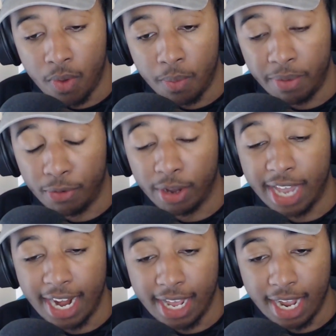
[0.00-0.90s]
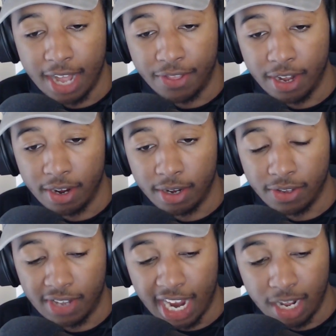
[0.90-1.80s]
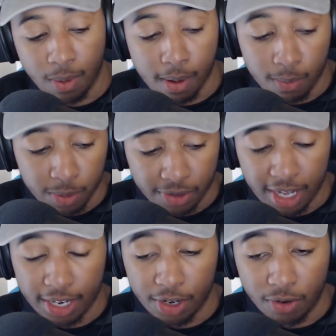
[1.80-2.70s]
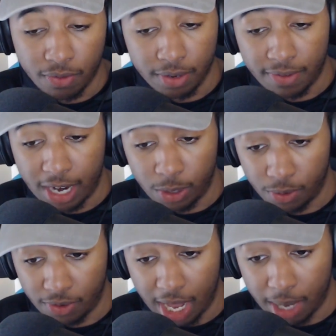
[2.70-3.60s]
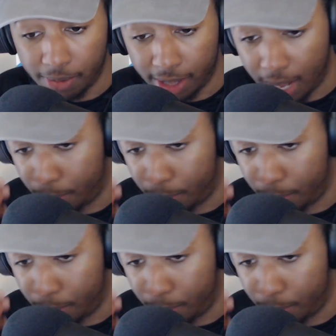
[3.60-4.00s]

before KD got there, because KD was taking over the finals games at that